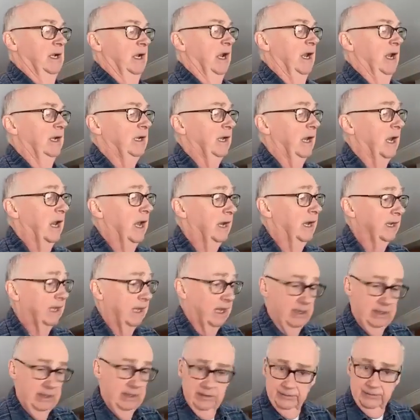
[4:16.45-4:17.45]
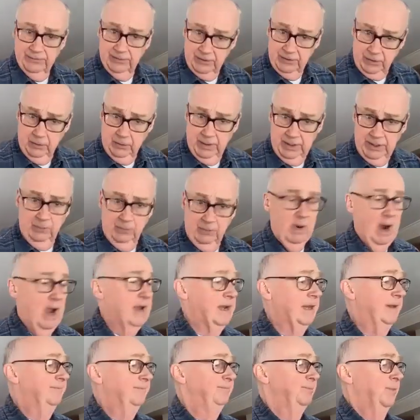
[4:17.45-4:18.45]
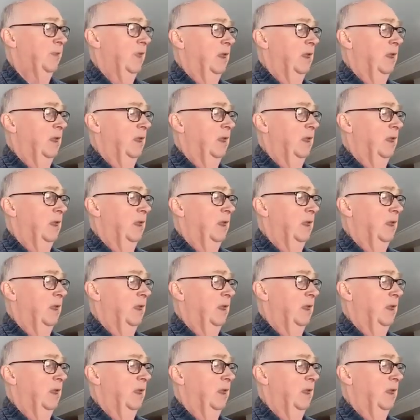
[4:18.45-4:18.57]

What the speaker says: And again, here's the critic writing.